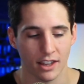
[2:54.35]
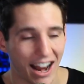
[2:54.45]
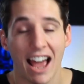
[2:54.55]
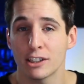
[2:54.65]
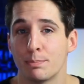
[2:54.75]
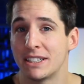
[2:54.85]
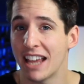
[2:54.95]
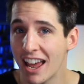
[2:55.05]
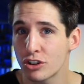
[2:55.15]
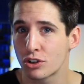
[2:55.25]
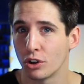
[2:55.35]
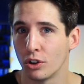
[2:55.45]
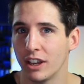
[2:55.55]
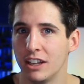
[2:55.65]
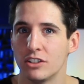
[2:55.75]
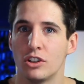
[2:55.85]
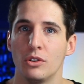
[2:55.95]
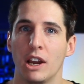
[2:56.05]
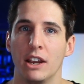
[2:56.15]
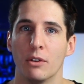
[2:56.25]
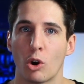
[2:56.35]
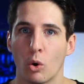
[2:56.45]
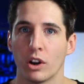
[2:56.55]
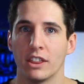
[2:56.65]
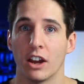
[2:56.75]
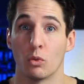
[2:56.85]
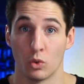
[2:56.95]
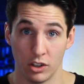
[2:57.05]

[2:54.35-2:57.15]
has potential into a recording that